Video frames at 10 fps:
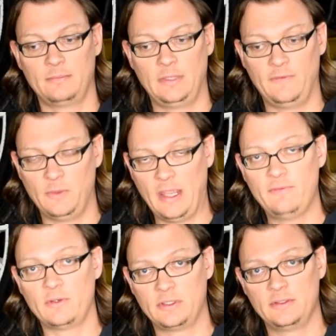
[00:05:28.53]
if you have
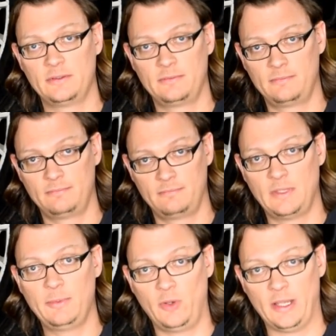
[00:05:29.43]
your
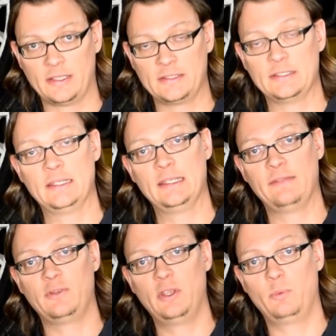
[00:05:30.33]
WRX,
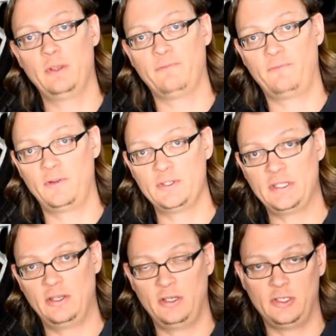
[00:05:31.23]
if you get rid of
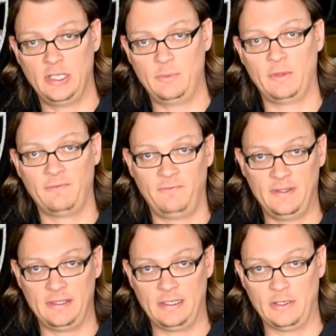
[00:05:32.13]
first gear and you get rid of
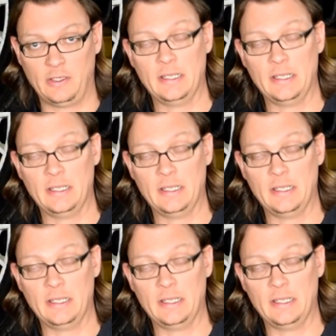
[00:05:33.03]
fifth gear,